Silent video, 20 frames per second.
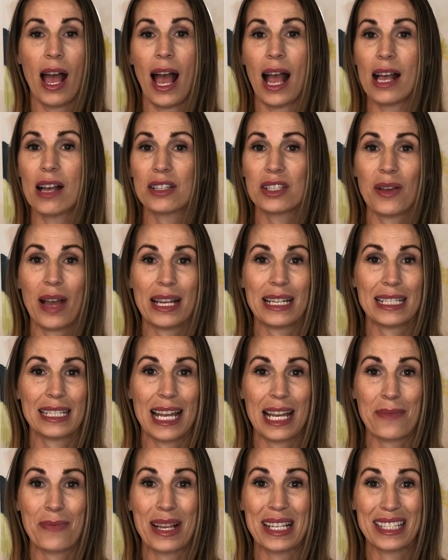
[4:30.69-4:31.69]
I also had to
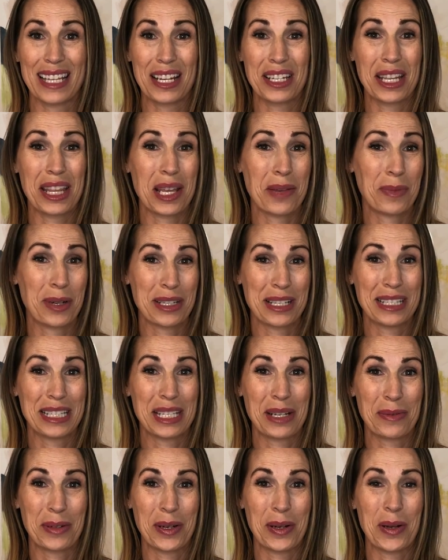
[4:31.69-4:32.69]
take my son to the
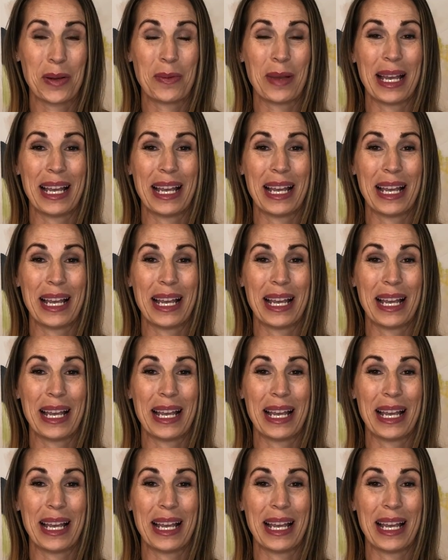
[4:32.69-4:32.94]
emergency room